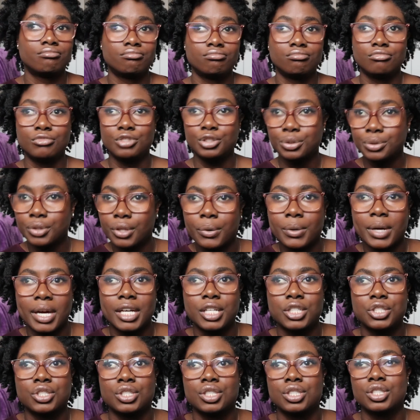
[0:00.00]
new
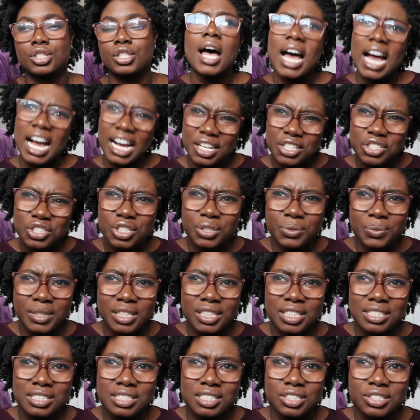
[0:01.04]
locations, actually read
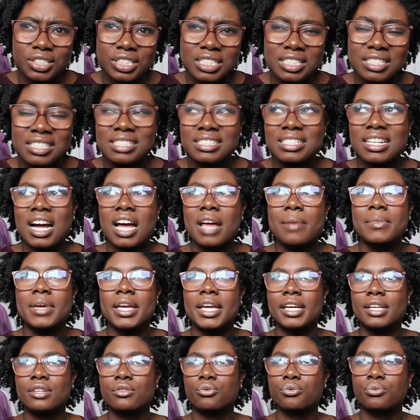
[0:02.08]
the series this time
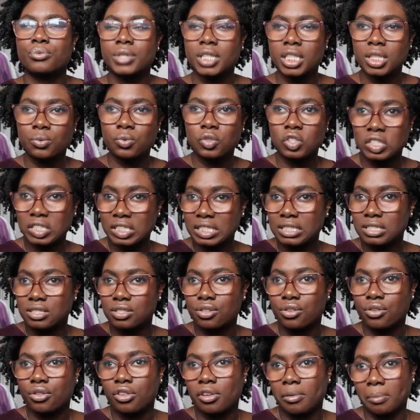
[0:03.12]
and re-release
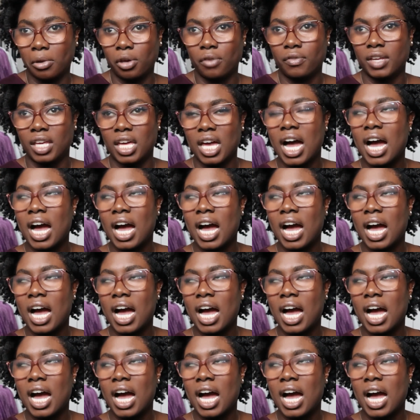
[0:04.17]
the movie.